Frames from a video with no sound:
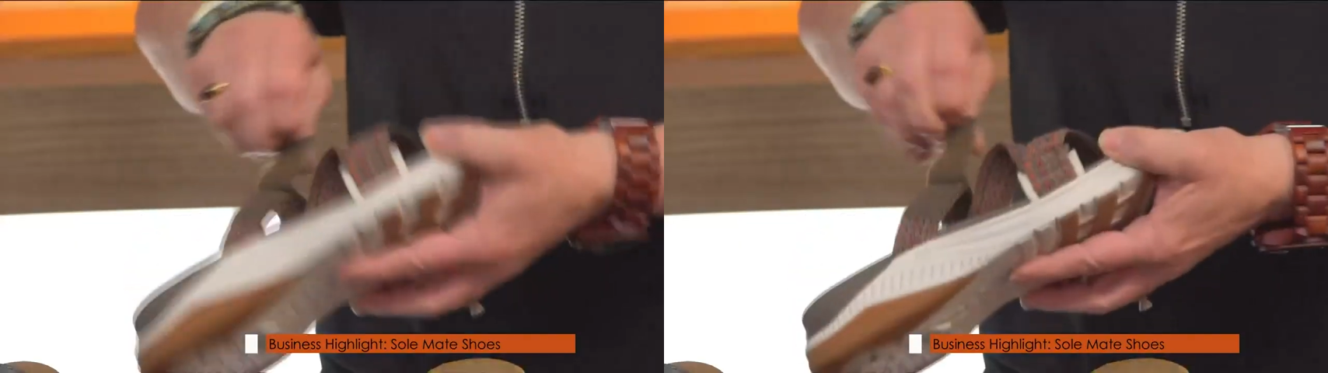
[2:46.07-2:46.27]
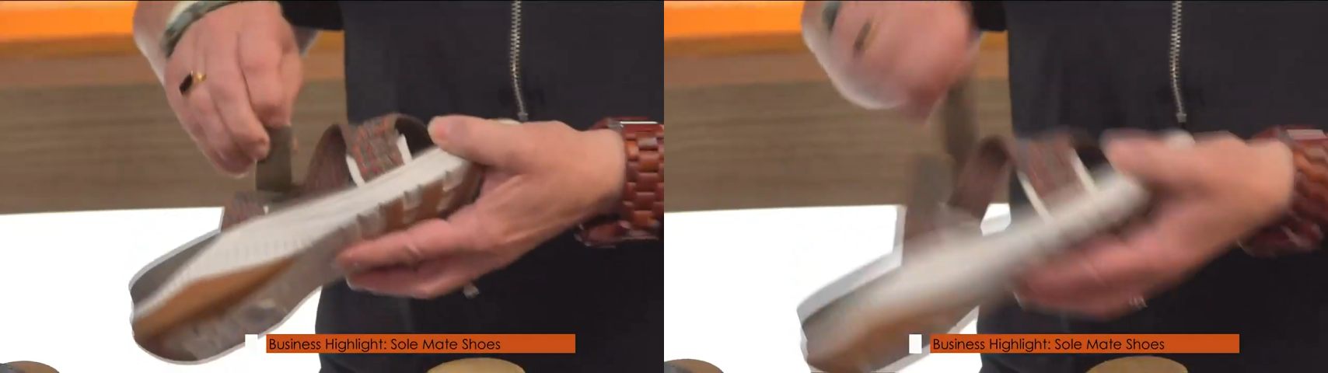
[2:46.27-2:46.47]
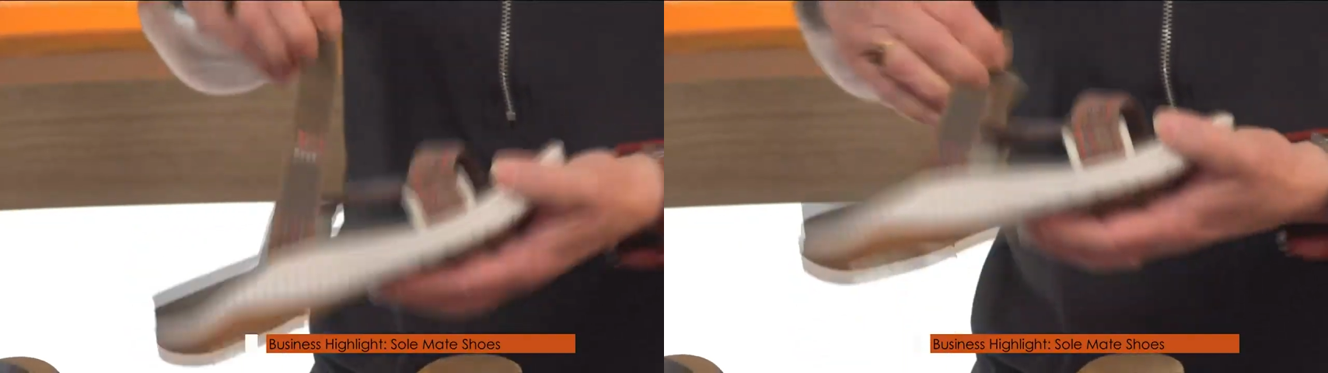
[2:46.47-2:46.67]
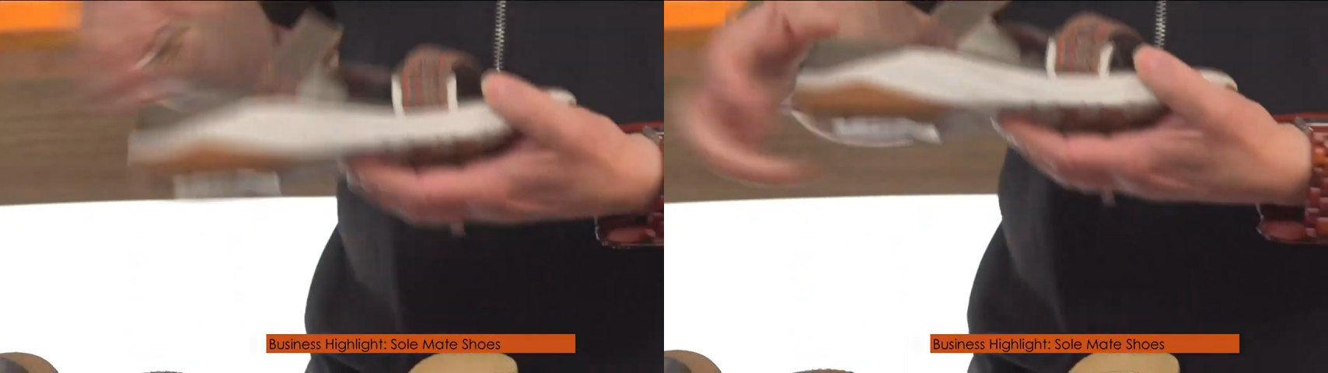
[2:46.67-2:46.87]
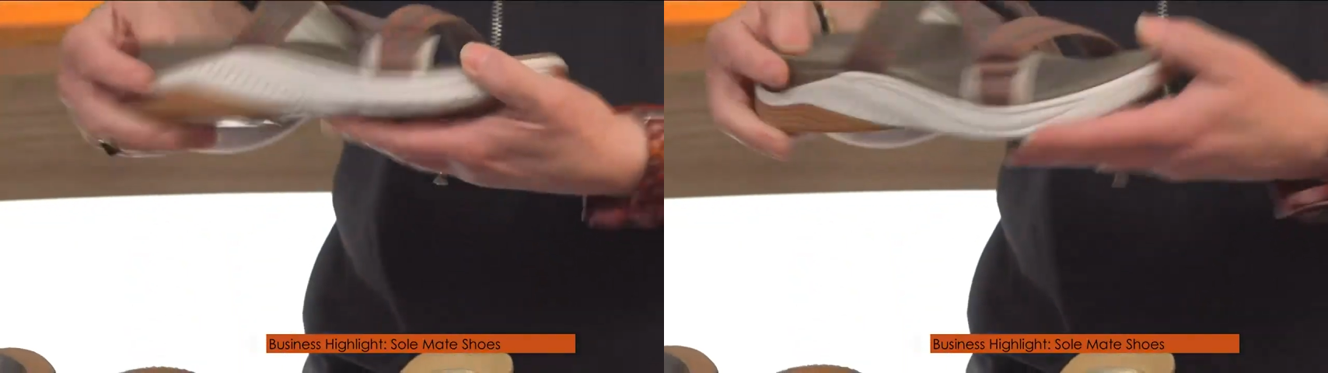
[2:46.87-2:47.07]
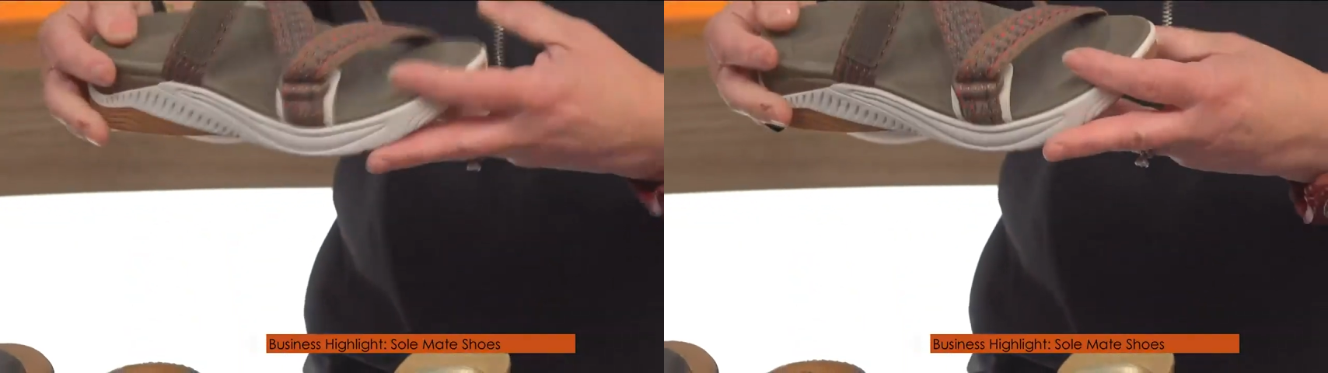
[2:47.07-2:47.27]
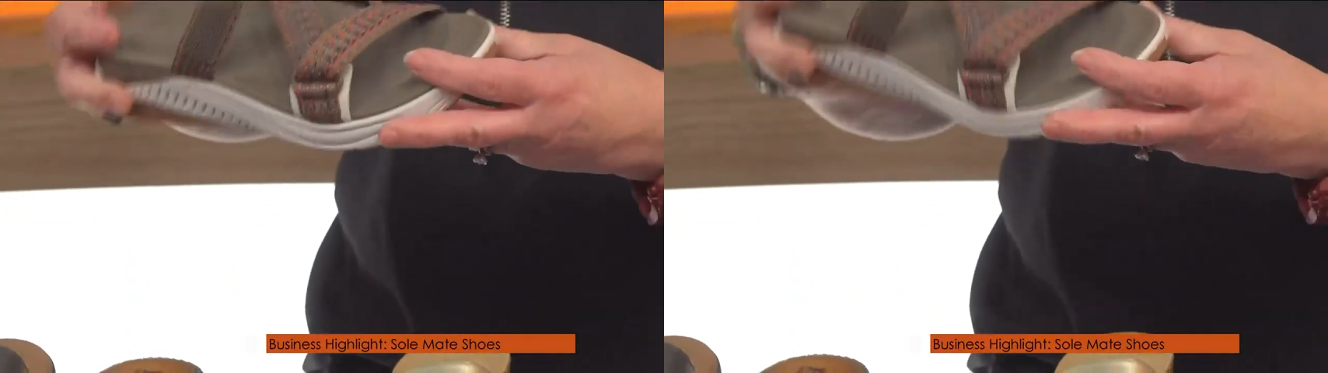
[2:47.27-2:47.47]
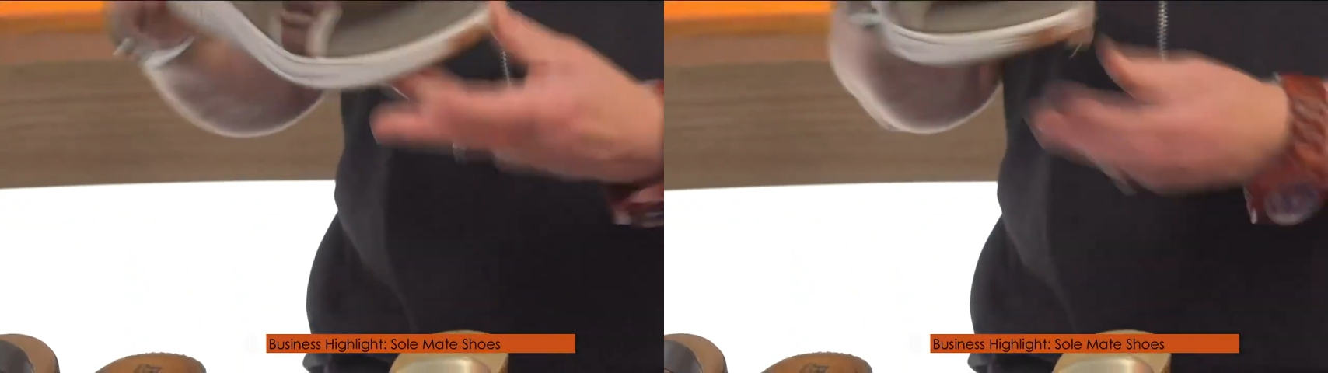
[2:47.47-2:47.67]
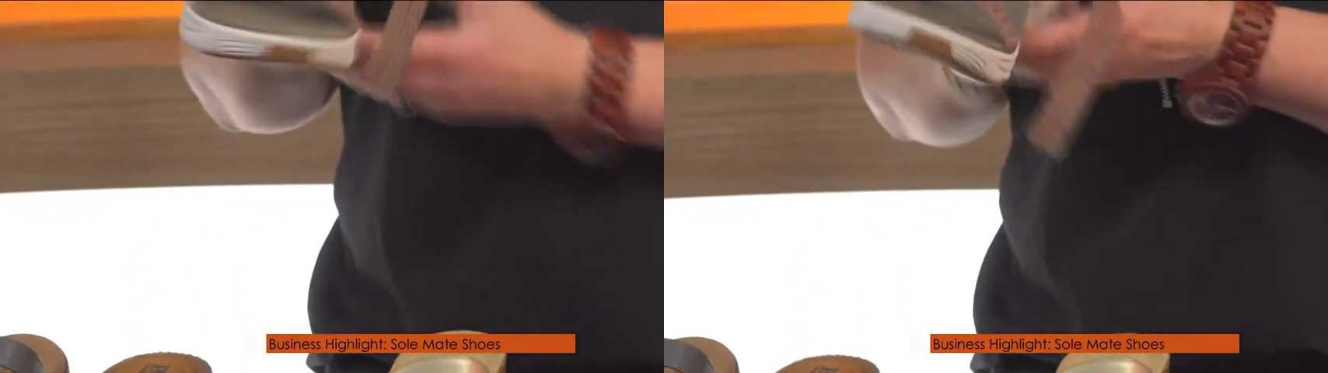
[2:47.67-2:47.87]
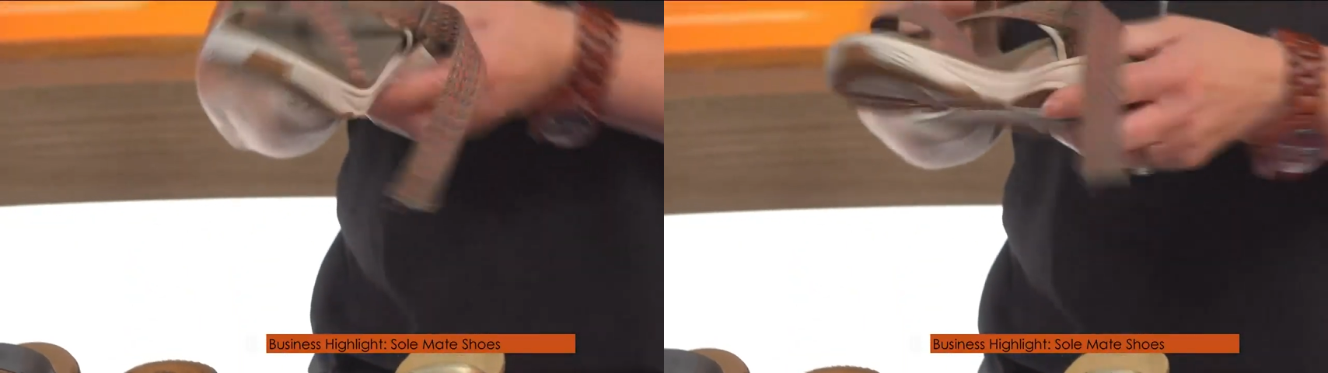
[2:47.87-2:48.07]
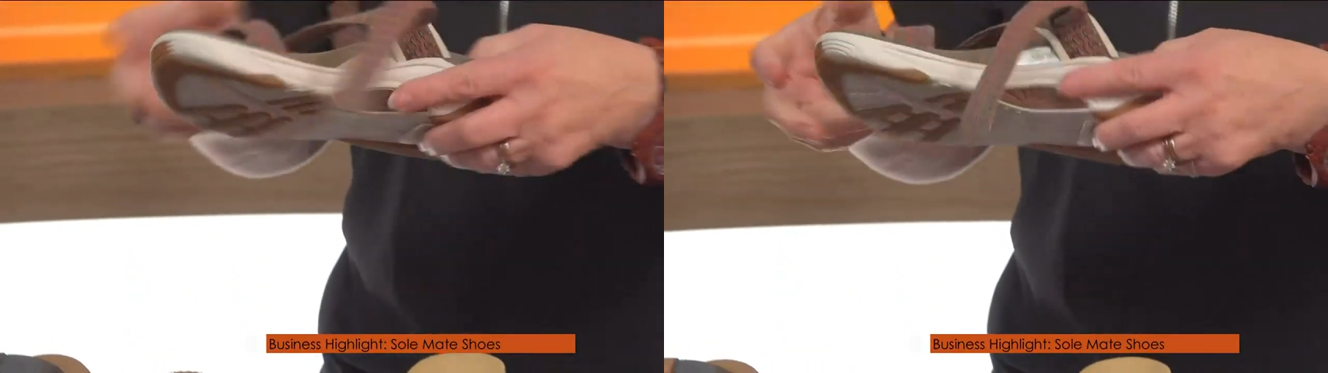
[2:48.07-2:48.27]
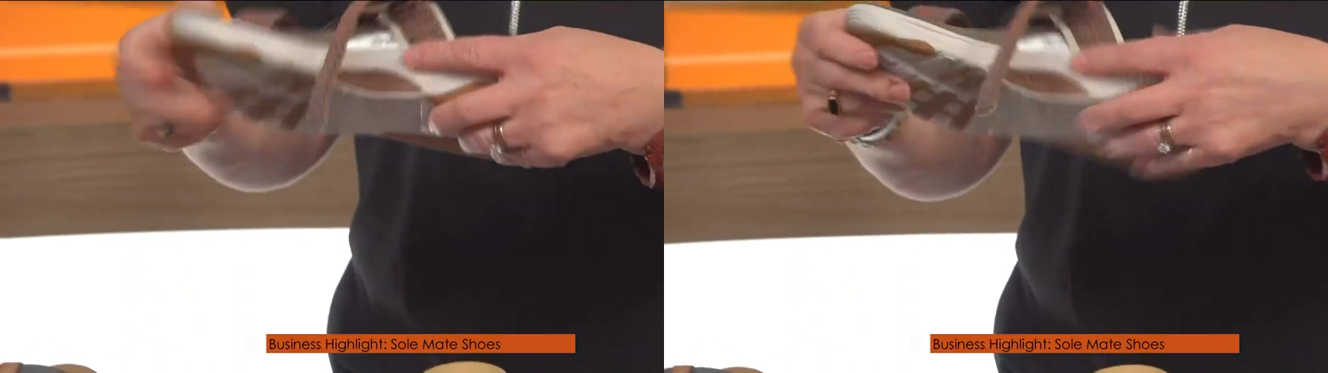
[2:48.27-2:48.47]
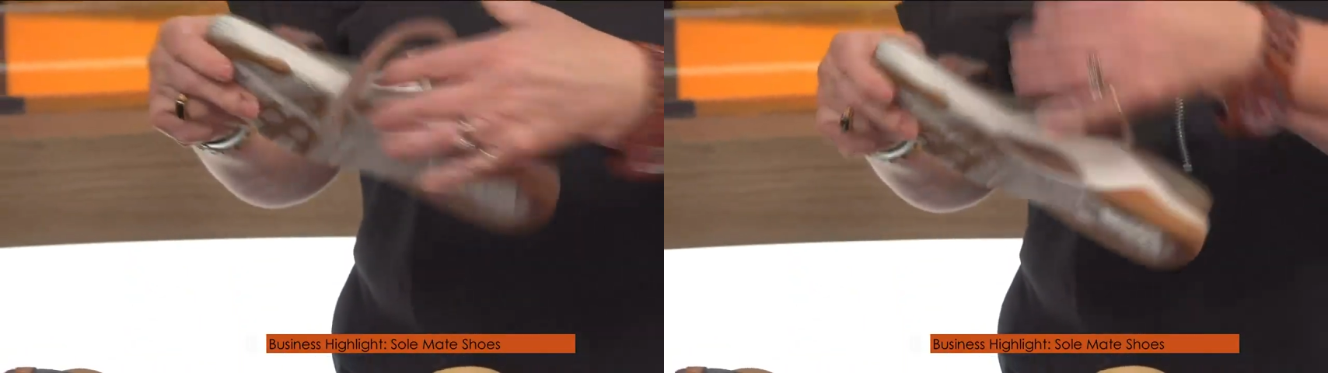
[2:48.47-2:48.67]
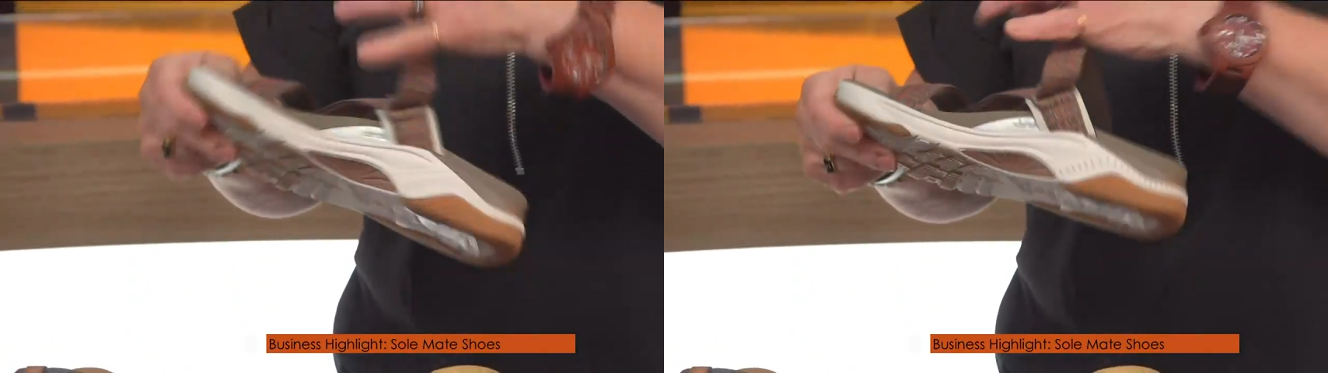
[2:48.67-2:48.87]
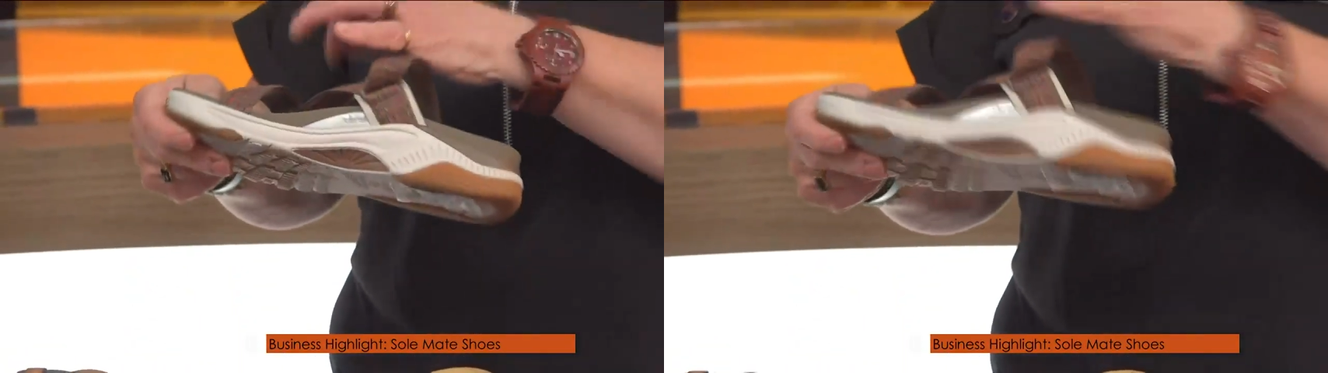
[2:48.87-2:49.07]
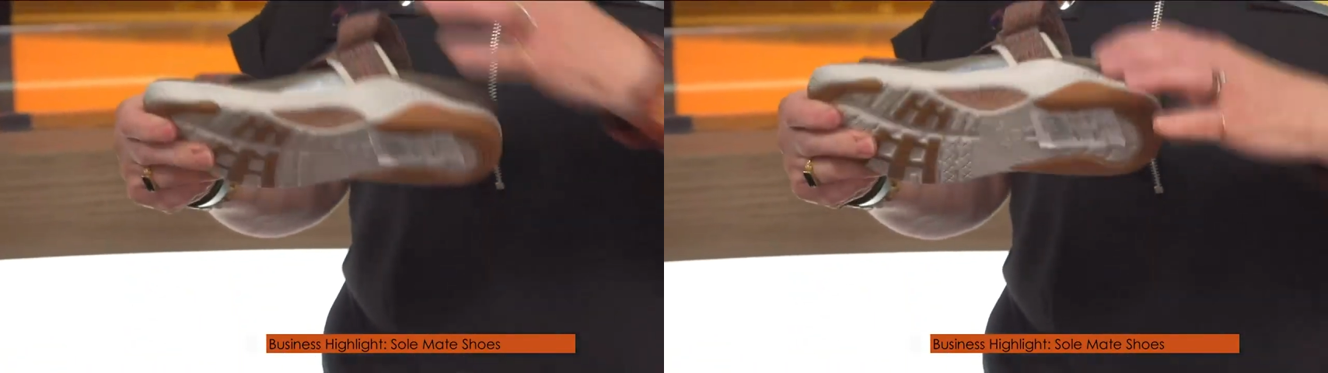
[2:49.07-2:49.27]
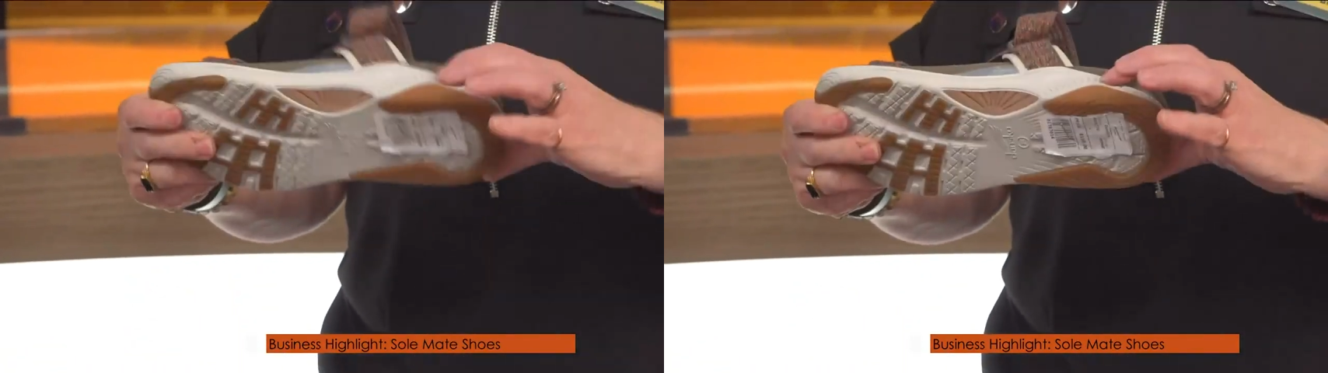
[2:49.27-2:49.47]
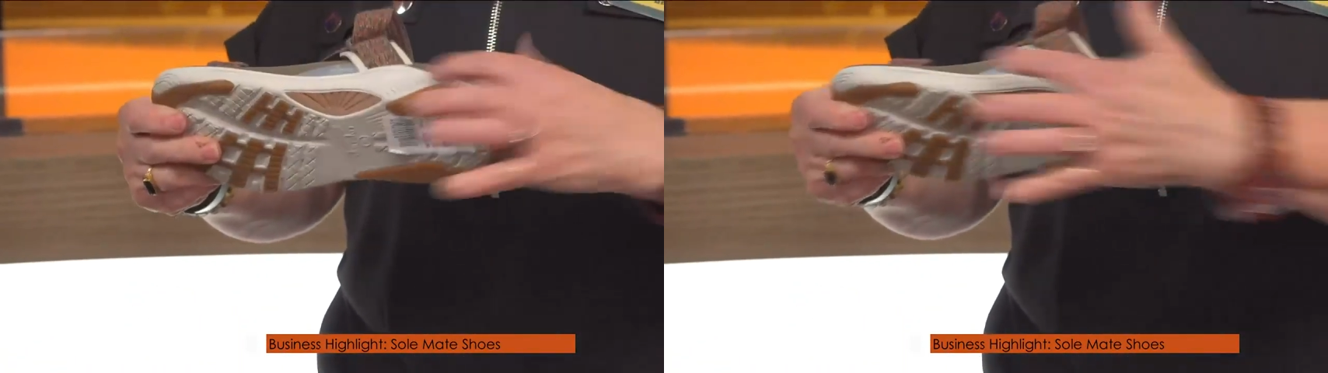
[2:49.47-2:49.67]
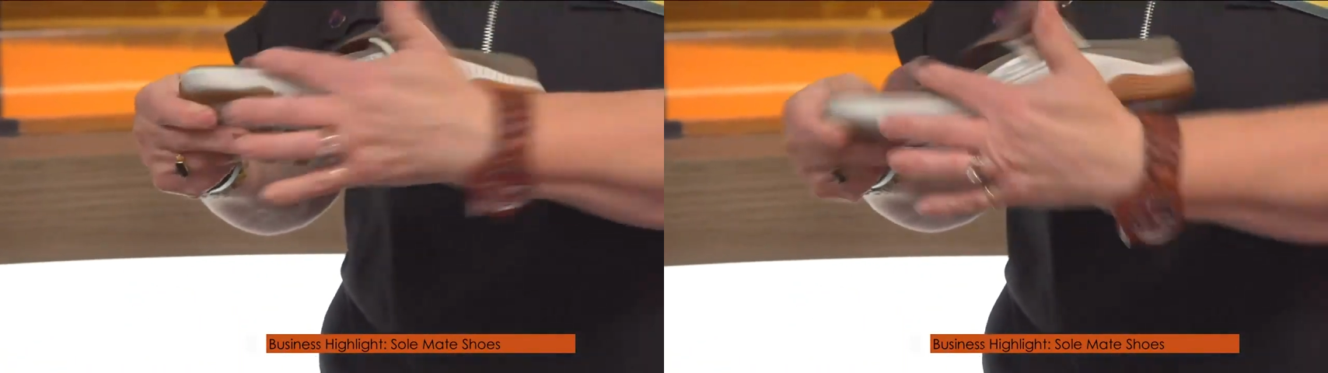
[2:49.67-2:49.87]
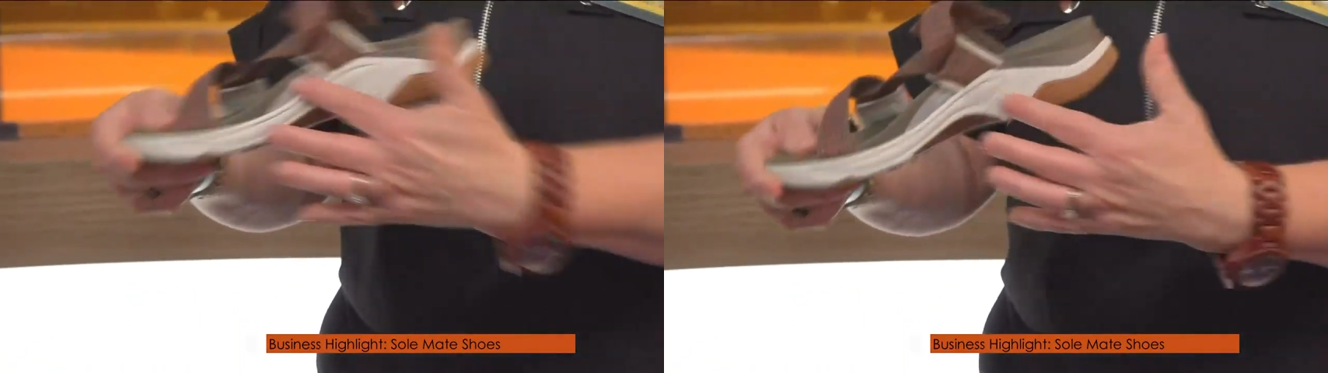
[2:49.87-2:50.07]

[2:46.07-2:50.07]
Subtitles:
Nobody's mouth can be seen.